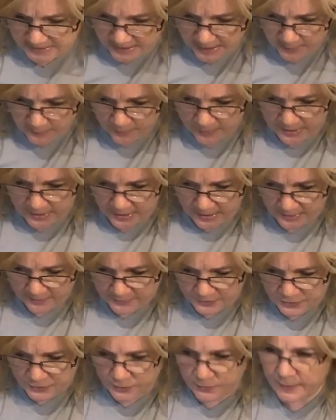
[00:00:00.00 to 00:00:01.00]
Today we
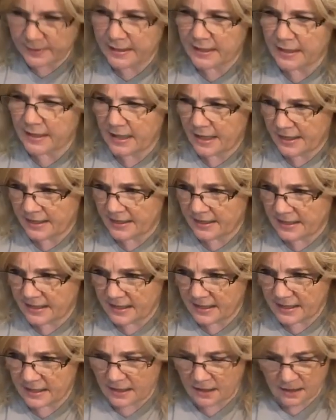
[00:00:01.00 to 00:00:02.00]
are doing
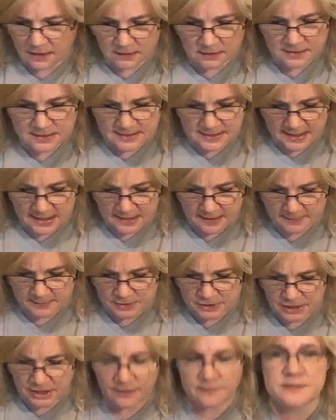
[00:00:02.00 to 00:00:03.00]
the Uncle
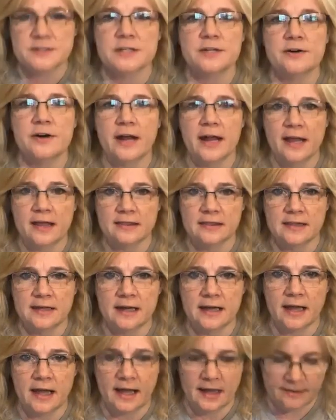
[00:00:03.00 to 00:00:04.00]
Sam shelf sitter hat
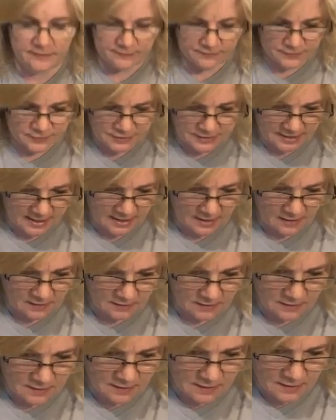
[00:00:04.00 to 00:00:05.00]
that I had for
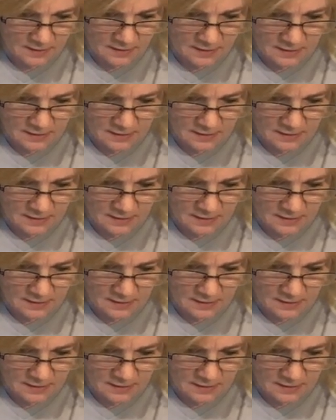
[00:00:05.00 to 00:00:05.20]
sale